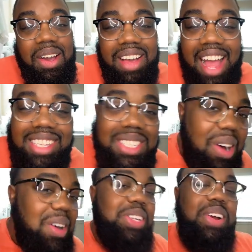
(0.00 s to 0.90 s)
Y'all, I
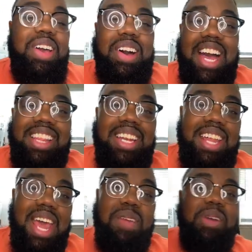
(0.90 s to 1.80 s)
told y'all got to
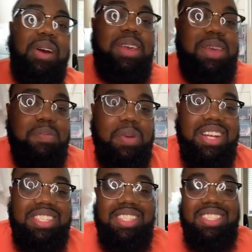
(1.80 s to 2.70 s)
name y'all heat
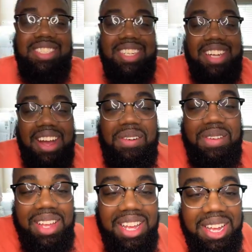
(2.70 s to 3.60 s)
presses, you know.